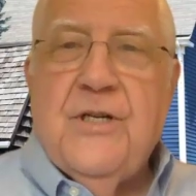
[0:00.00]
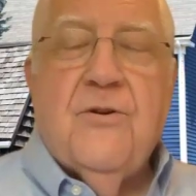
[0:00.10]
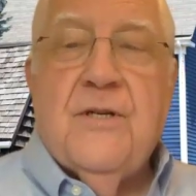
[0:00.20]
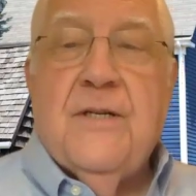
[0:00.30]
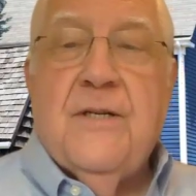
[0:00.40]
in
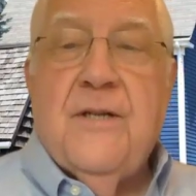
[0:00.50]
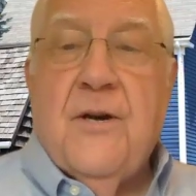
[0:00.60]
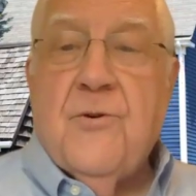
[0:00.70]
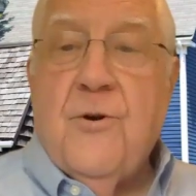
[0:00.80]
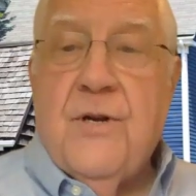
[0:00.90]
your
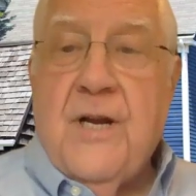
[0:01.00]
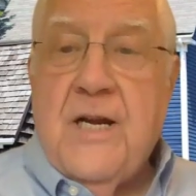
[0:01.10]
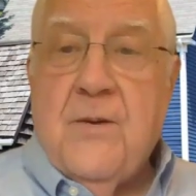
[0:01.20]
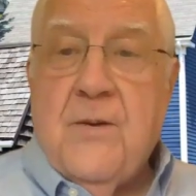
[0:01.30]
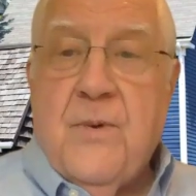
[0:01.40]
donor
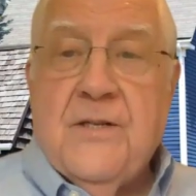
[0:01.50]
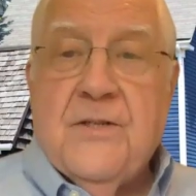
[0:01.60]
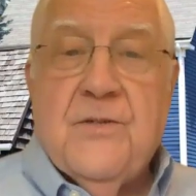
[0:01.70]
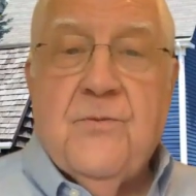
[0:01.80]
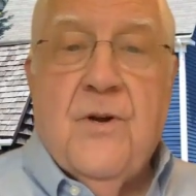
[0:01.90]

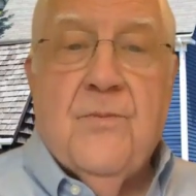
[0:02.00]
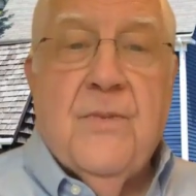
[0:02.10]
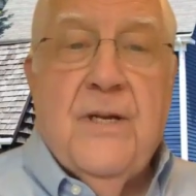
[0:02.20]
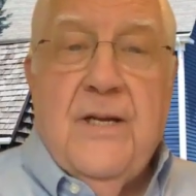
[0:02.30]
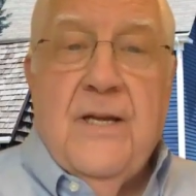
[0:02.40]
database from